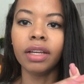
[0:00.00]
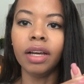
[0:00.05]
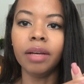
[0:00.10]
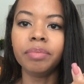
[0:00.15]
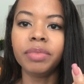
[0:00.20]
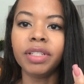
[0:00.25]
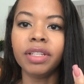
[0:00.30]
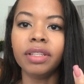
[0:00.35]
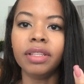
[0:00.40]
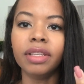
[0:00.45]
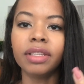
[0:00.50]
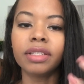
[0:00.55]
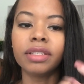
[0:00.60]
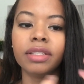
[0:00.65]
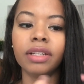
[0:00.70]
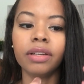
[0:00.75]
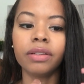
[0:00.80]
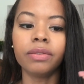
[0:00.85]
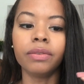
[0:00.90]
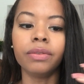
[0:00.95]
up to this
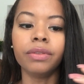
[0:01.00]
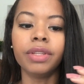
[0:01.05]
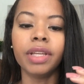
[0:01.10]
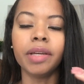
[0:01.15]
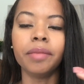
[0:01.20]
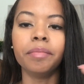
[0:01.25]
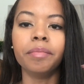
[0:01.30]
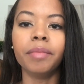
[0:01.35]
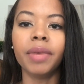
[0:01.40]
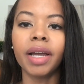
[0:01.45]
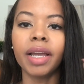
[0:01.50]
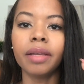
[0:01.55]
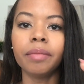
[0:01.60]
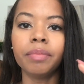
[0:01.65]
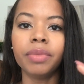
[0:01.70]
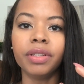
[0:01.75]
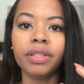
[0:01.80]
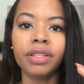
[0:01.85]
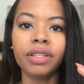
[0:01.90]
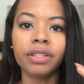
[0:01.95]
knuckle that
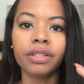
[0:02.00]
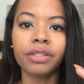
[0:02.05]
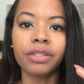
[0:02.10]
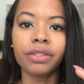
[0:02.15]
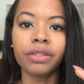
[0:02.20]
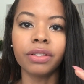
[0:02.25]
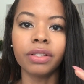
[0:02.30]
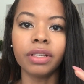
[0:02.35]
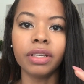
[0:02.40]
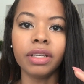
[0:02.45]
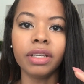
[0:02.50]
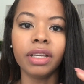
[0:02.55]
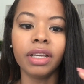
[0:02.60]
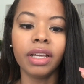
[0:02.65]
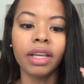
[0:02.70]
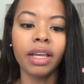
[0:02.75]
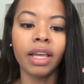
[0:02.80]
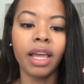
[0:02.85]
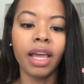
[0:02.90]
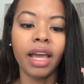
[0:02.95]
might potentially
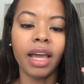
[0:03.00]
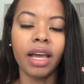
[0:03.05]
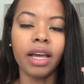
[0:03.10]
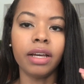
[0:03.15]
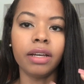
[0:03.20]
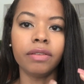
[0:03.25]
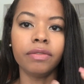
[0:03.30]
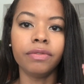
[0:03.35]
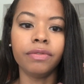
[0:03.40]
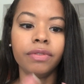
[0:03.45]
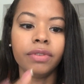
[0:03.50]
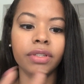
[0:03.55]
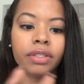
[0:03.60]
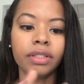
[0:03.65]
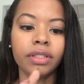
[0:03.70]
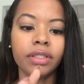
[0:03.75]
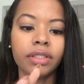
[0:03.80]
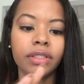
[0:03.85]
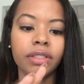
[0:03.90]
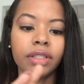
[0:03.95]
have
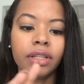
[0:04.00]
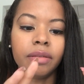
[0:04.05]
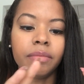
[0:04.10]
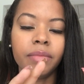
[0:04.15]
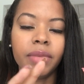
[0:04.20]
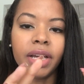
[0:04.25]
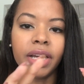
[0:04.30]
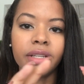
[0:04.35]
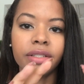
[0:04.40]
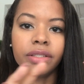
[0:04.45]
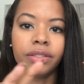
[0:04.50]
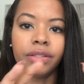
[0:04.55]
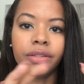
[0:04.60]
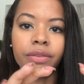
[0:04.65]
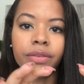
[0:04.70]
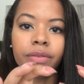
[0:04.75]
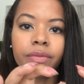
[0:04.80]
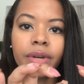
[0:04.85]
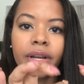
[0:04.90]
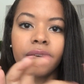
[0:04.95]
some
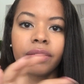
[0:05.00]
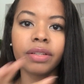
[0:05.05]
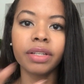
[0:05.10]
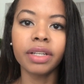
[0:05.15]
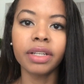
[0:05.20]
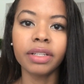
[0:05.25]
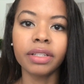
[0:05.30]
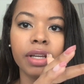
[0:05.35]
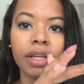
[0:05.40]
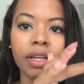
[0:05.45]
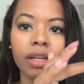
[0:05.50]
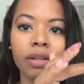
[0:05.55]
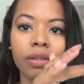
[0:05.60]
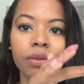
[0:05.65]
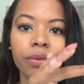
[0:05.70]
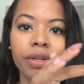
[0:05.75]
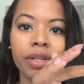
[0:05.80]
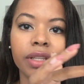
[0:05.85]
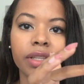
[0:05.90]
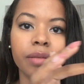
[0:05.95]
acetone around it,
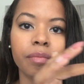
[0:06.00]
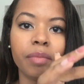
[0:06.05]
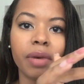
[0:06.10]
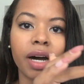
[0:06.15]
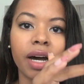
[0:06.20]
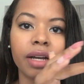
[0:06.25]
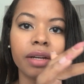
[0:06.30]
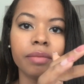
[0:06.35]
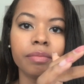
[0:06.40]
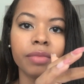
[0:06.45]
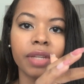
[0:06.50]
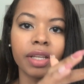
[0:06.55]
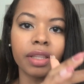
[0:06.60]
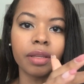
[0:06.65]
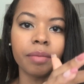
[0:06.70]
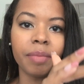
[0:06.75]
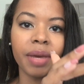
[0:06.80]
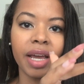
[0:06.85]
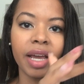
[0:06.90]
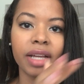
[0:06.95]
including the bottom, like
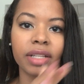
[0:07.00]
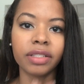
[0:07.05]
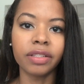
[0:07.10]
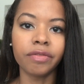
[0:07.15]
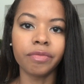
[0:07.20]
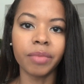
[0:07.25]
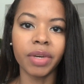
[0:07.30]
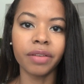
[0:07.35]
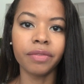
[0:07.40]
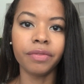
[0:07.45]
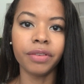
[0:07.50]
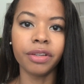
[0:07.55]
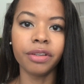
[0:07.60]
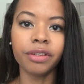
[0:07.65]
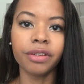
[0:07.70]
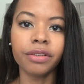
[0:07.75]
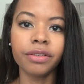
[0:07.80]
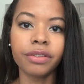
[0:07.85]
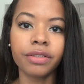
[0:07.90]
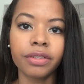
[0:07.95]
the pads of my
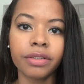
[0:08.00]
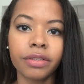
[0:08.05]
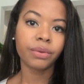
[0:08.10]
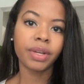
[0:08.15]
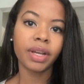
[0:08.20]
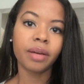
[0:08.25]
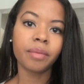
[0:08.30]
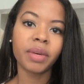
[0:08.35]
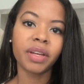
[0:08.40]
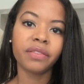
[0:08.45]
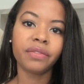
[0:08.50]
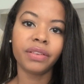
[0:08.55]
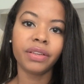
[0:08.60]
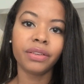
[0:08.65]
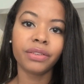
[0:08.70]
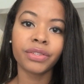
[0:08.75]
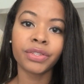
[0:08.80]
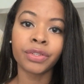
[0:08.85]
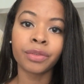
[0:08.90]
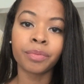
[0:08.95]
fingers. So now my
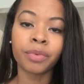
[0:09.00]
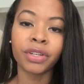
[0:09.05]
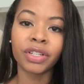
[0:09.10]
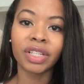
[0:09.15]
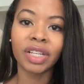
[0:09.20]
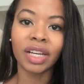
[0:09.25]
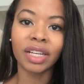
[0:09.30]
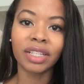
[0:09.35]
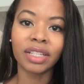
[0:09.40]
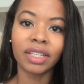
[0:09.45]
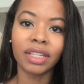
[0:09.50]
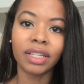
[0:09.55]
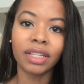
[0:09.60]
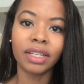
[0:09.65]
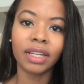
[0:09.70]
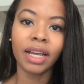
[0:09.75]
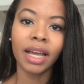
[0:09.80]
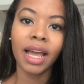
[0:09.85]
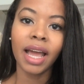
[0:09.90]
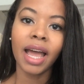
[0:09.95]
fingers are
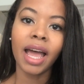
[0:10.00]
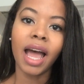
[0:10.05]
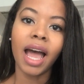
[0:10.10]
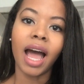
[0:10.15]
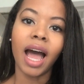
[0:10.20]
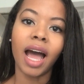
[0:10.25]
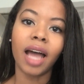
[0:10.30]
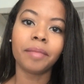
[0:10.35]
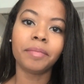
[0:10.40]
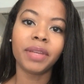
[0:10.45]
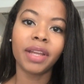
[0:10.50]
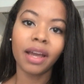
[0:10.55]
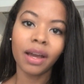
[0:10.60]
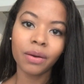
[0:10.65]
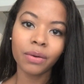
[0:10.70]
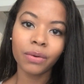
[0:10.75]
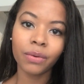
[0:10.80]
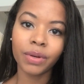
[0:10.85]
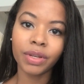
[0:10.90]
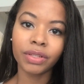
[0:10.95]
protected. I'm
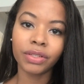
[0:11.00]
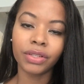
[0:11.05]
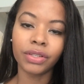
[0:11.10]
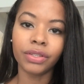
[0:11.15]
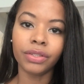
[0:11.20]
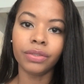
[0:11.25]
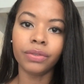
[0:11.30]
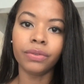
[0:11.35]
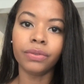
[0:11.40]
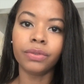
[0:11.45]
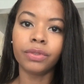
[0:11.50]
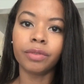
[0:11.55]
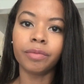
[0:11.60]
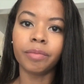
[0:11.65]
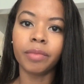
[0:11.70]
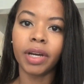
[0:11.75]
now going to use